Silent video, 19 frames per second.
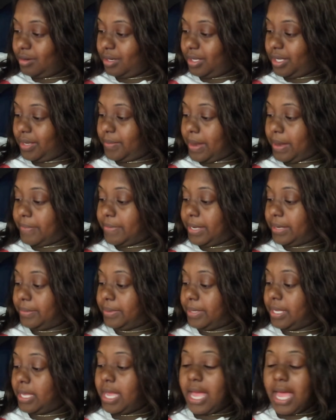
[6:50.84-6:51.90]
Look at my
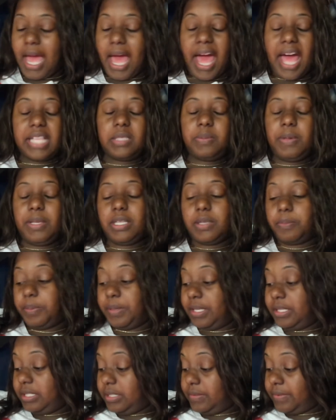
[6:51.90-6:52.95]
baby. I speak the
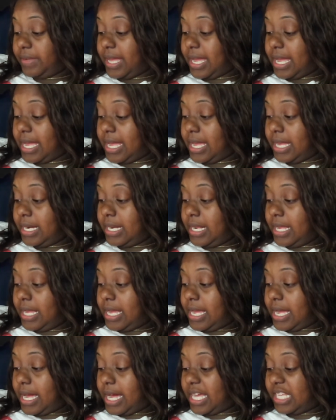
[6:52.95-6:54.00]
peace of God.
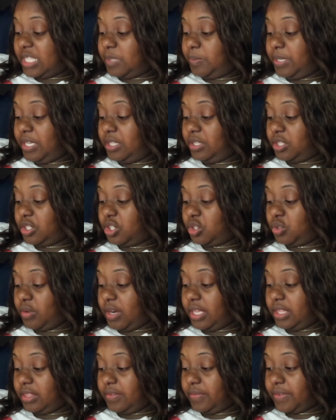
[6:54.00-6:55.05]
I speak the
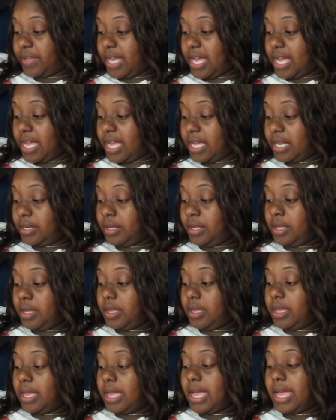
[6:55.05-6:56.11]
strength of God.
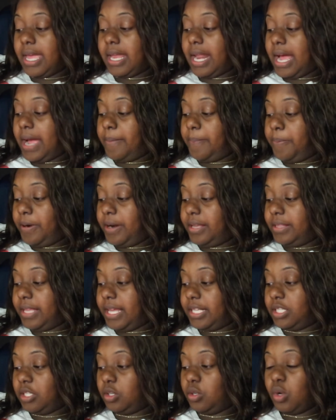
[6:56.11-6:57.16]
And I pray
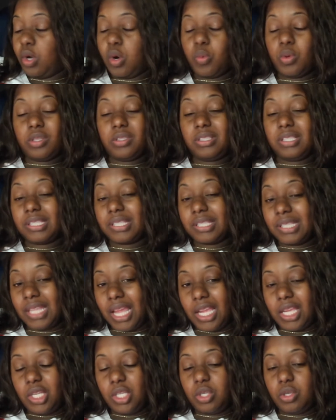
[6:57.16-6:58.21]
that the Lord will
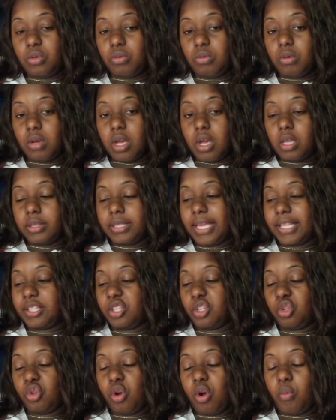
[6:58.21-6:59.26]
sustain you, that
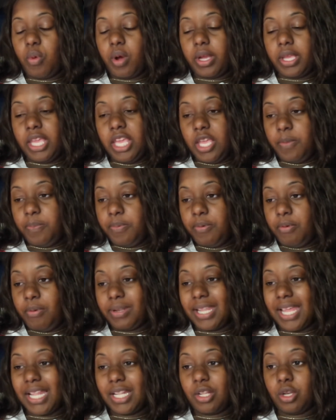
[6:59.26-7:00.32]
the Lord will keep you,
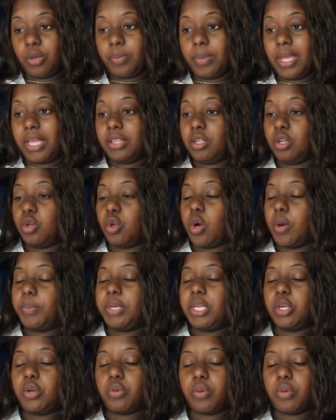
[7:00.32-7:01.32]
and that may the Lord be